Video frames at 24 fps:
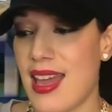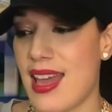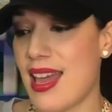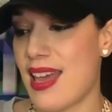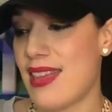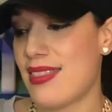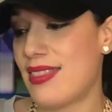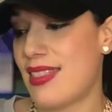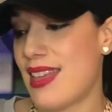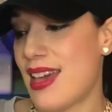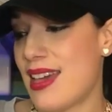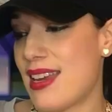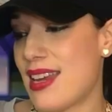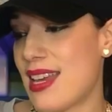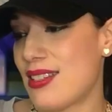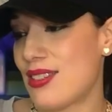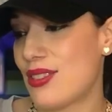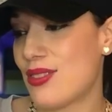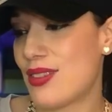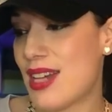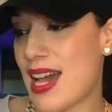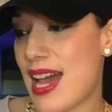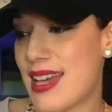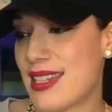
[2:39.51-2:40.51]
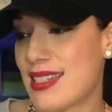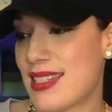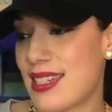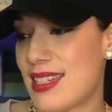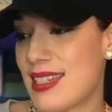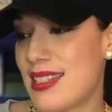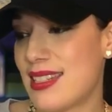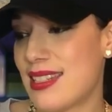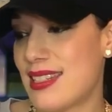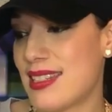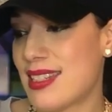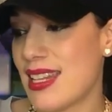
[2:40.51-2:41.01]
And then as you guys
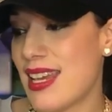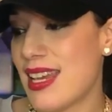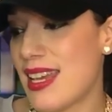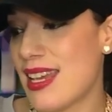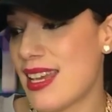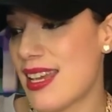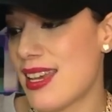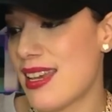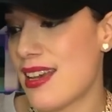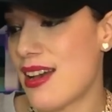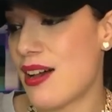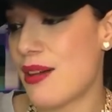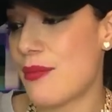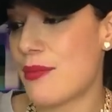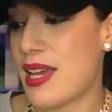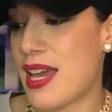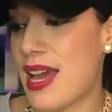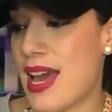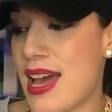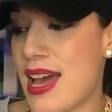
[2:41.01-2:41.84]
can see, um, it